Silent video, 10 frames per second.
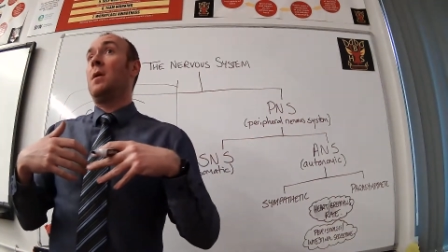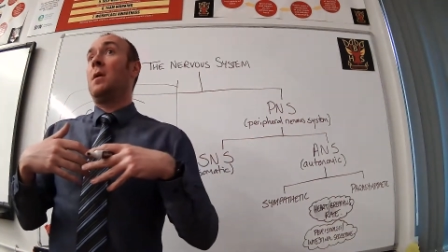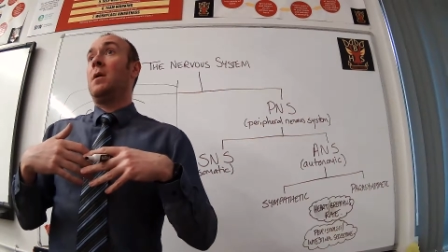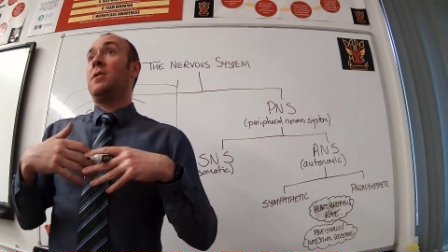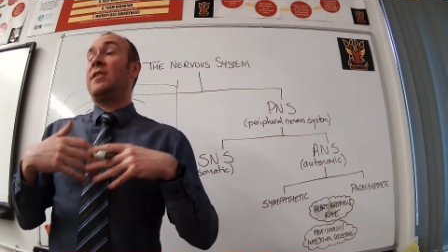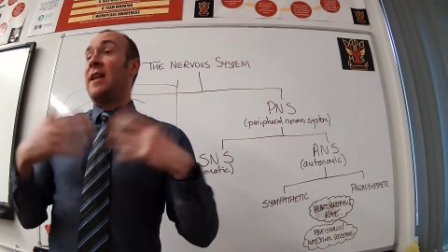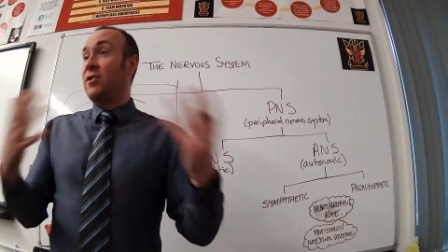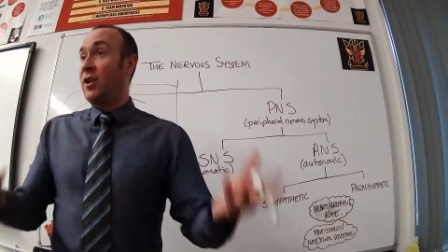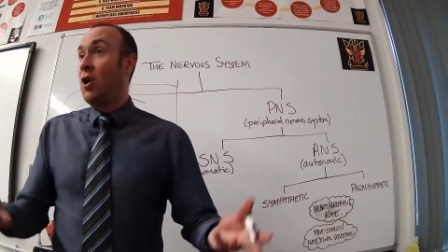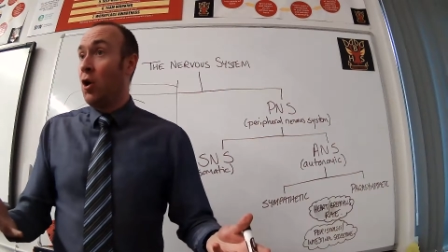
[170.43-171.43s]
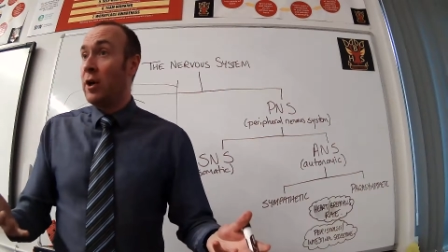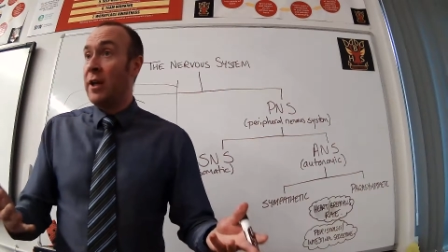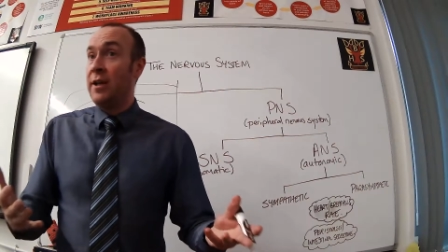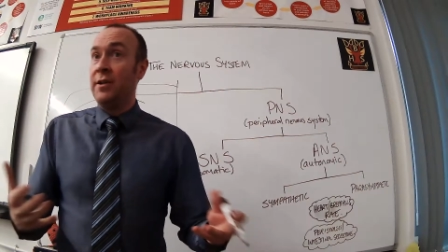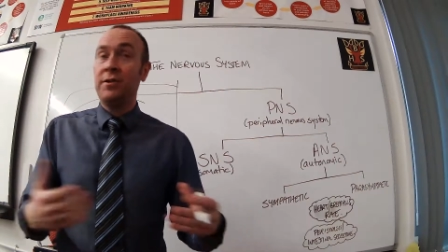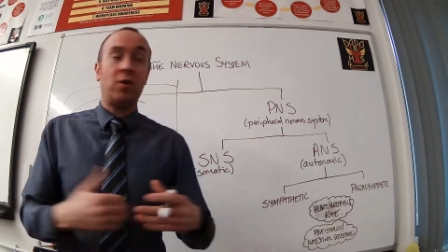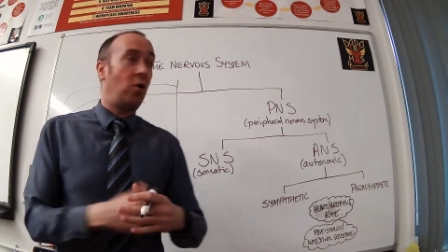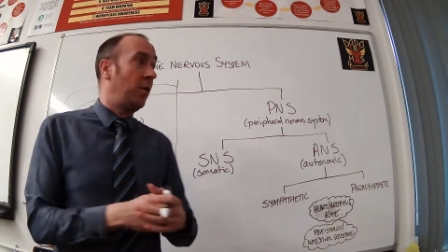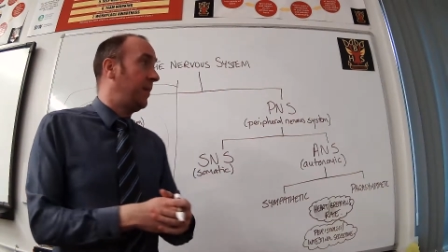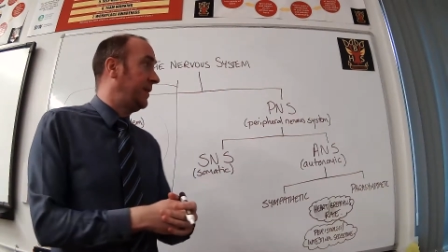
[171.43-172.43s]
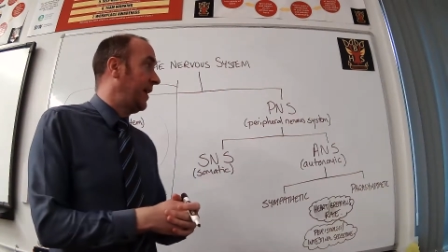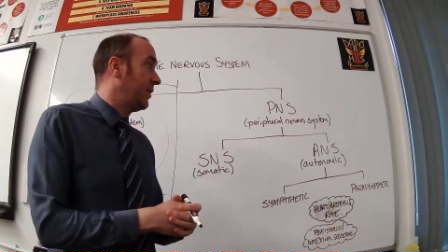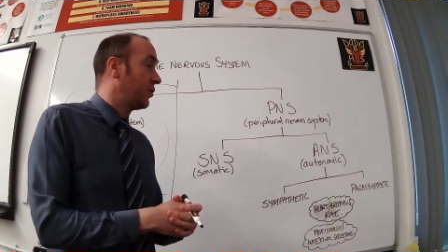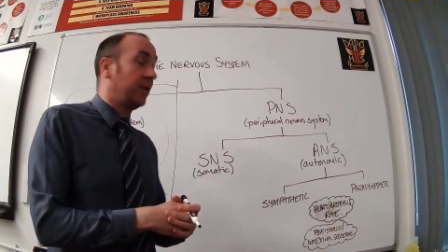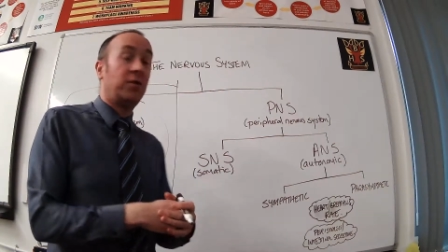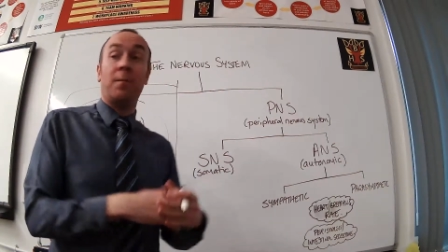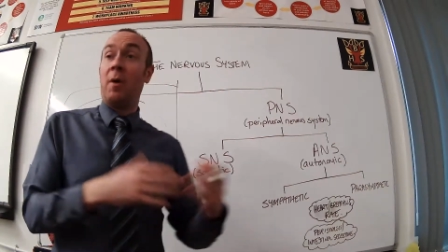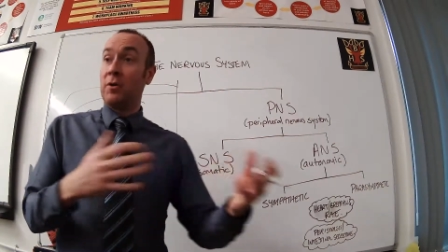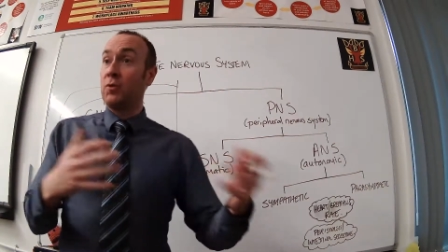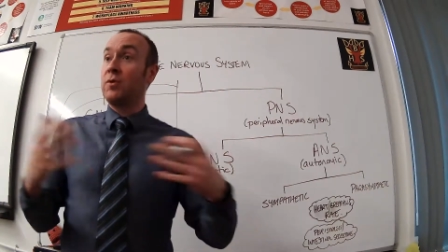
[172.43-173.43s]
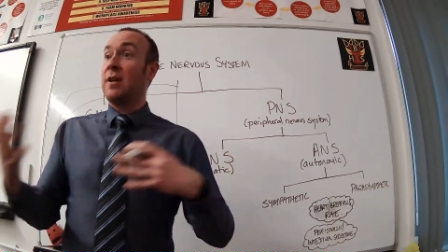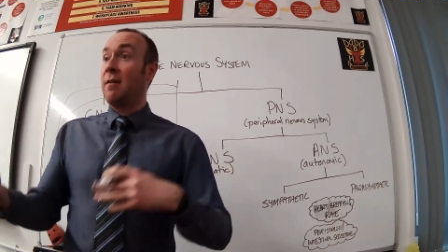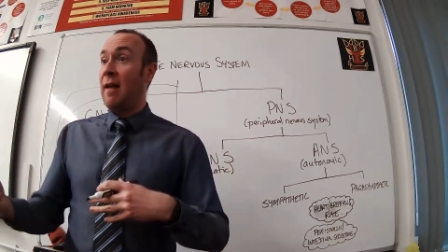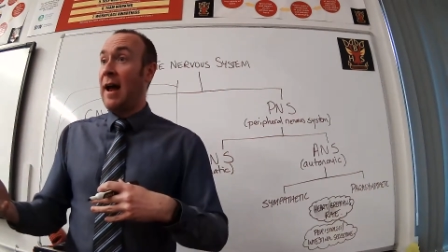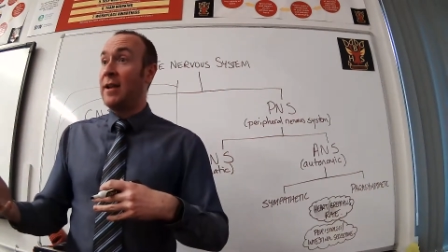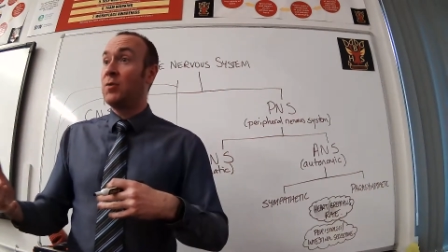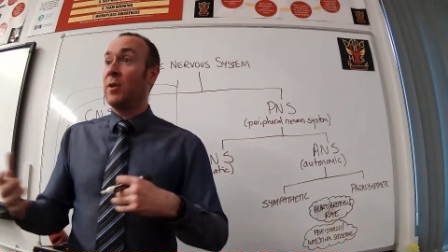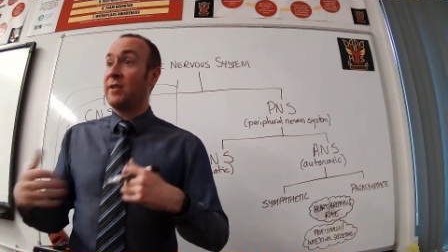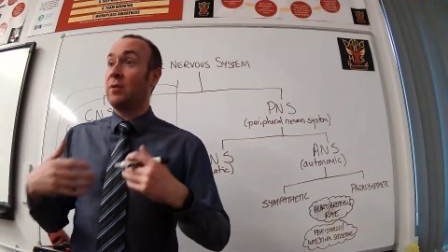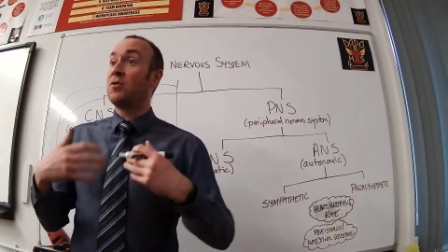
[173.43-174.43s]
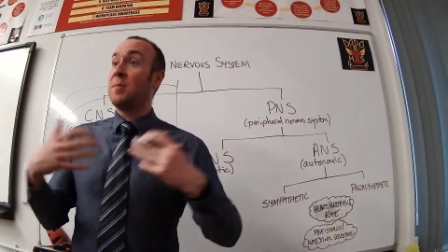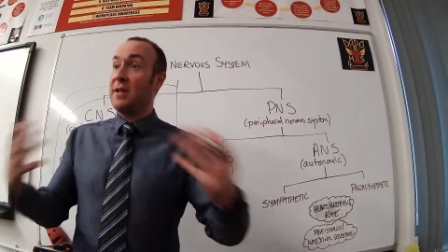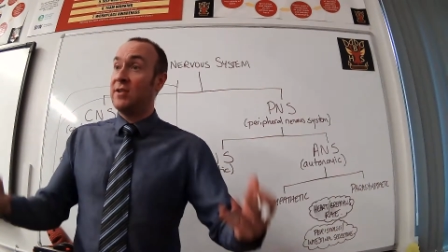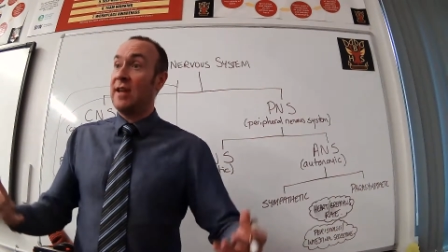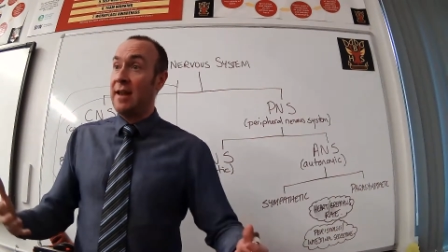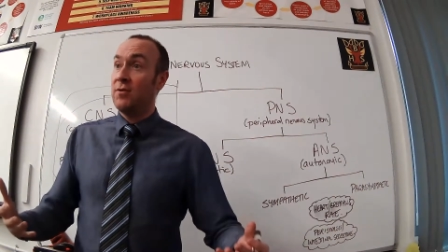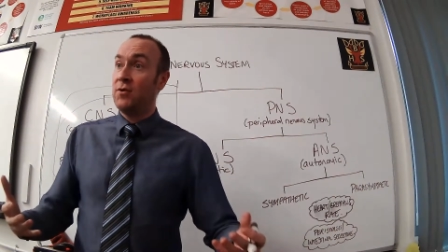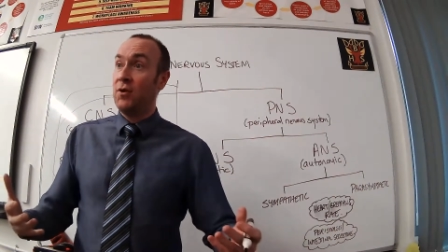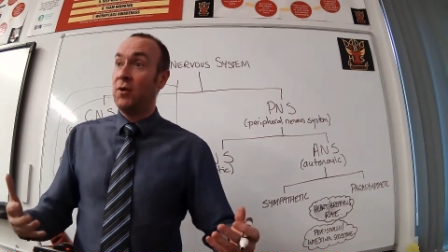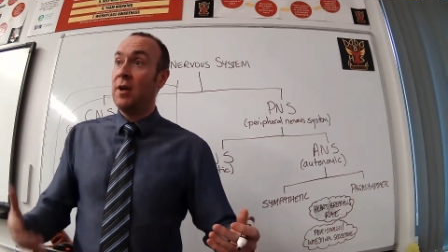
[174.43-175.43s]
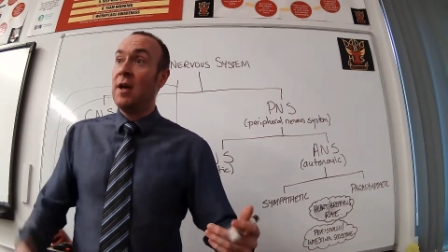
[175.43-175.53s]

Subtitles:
sensory organs or potentially to muscles and glands where signals are being sent to.